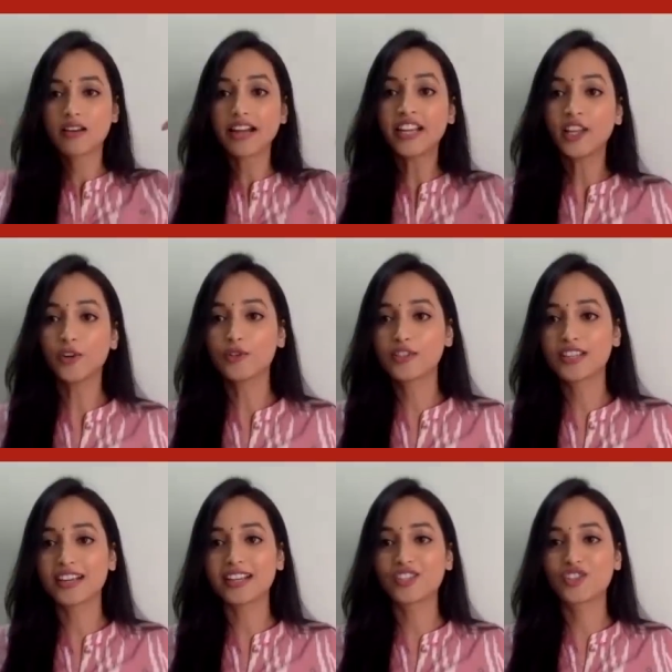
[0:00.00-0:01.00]
reduced
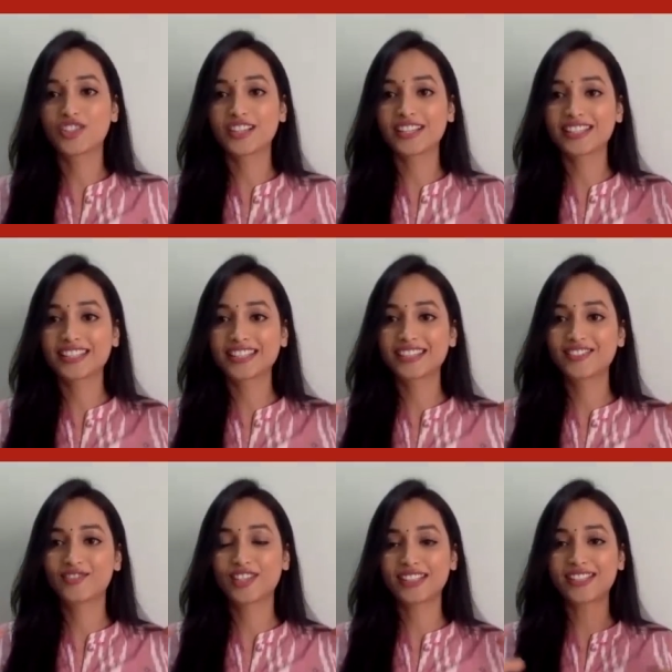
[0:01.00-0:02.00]
and it's just
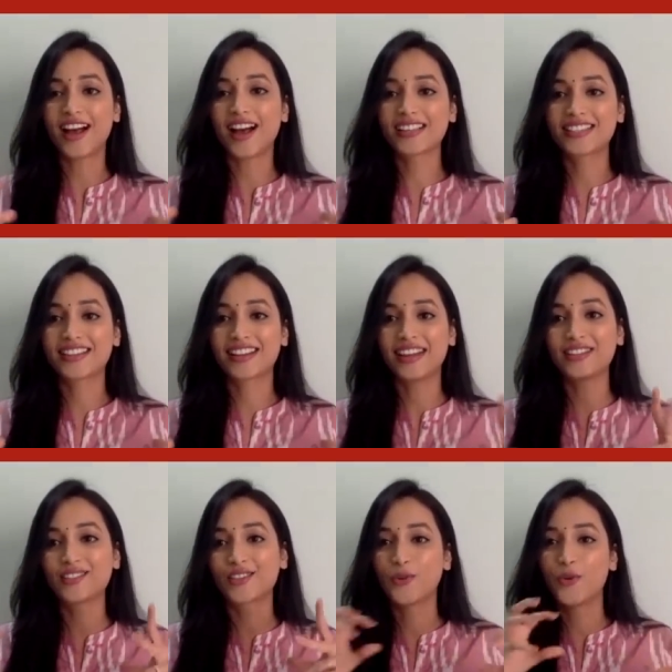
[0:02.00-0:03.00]
just us right
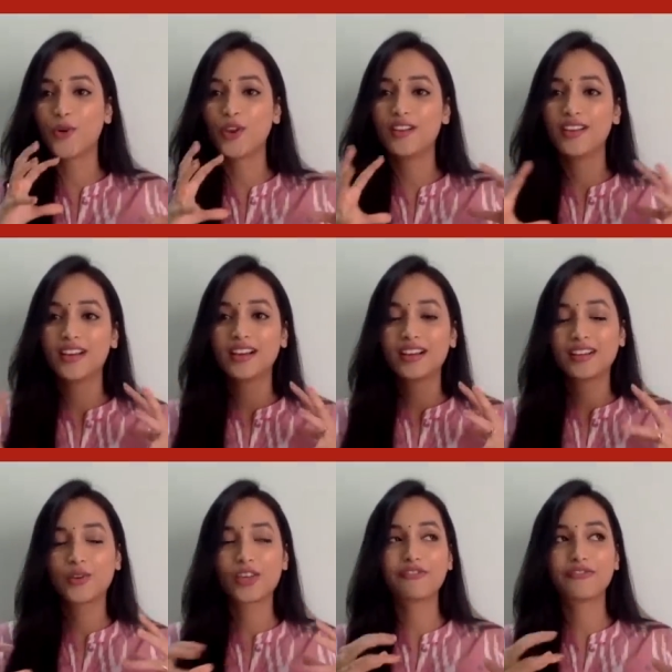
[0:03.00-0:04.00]
so the whole
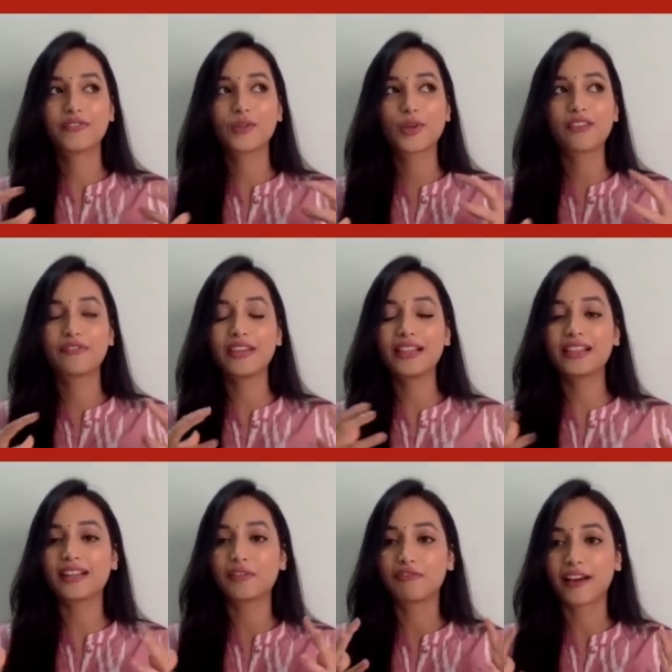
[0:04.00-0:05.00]
you can you can feel
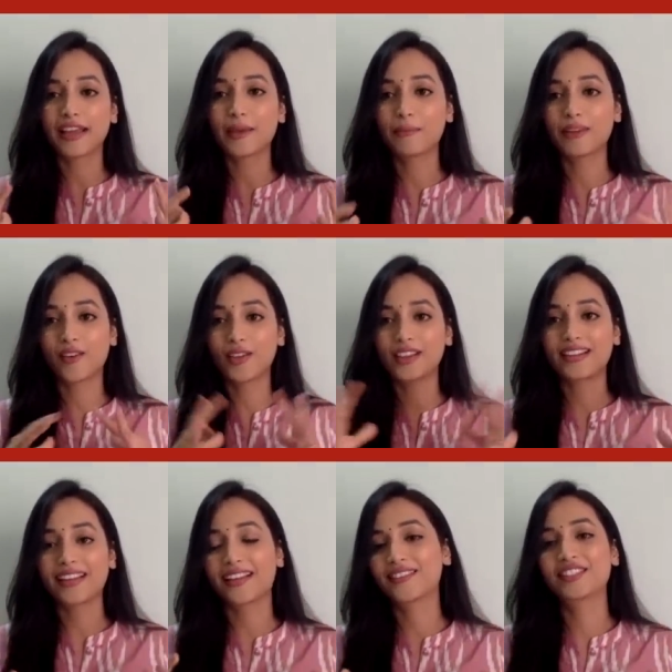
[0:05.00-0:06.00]
that vibe and all that
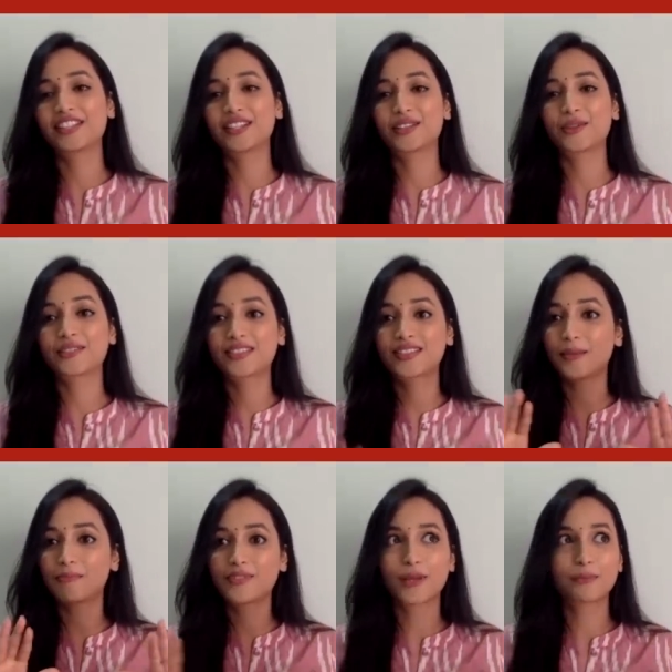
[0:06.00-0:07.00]
energy so
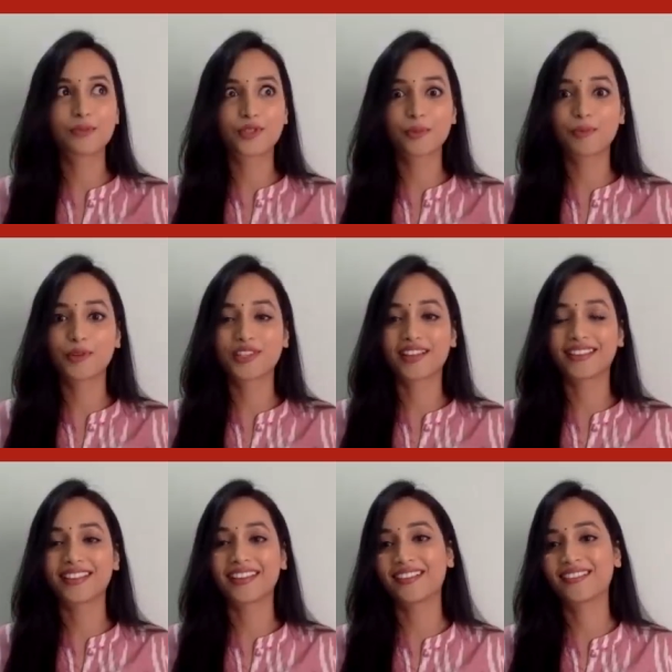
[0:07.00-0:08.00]
sab sab chup ho jate
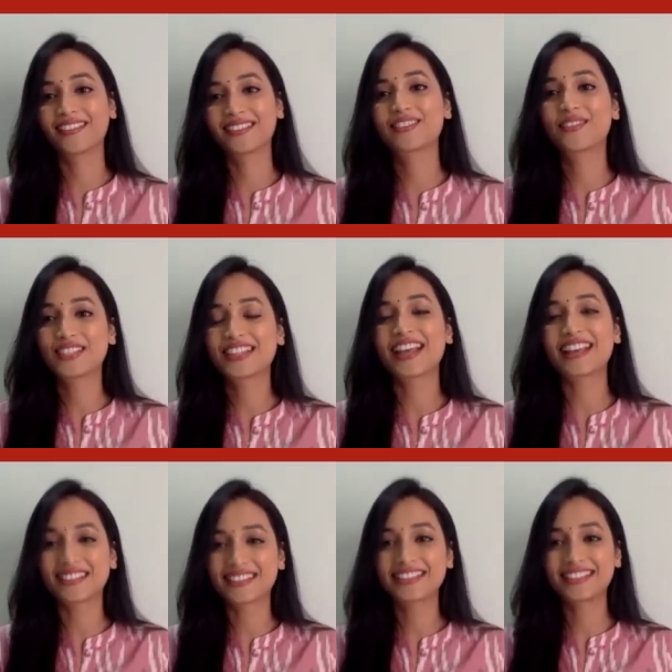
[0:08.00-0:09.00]
hain so it's
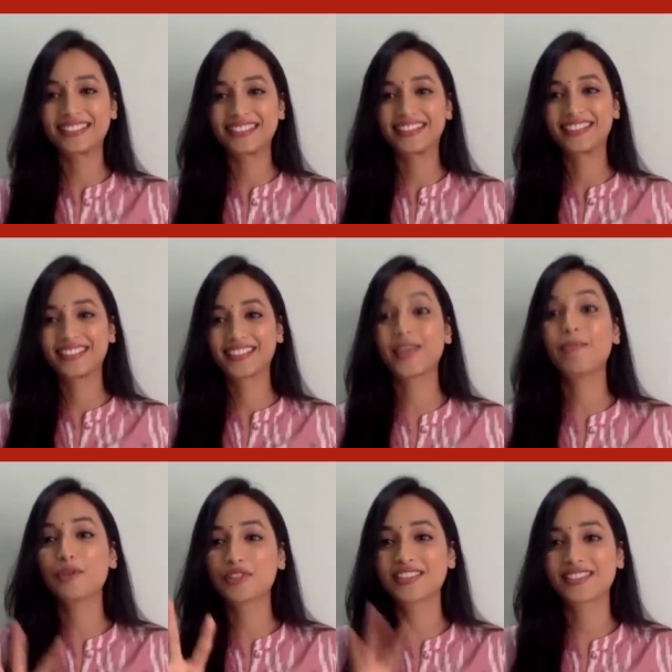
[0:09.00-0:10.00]
nice the
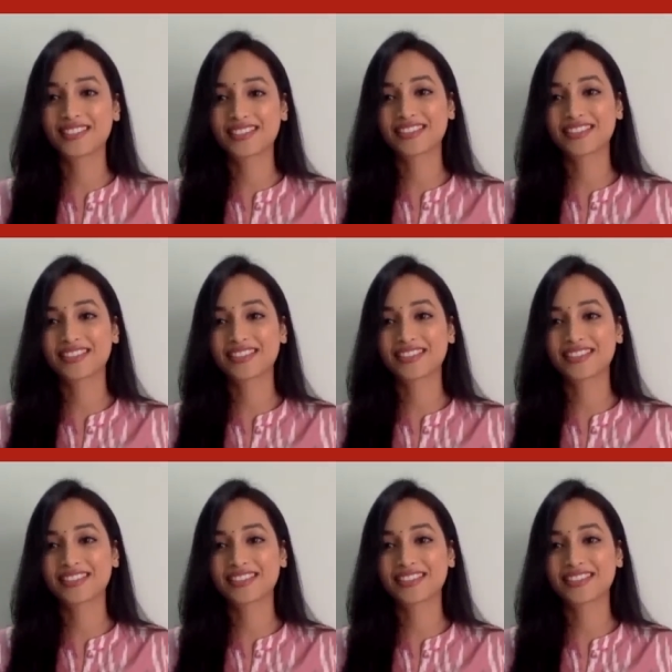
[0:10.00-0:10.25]
emotions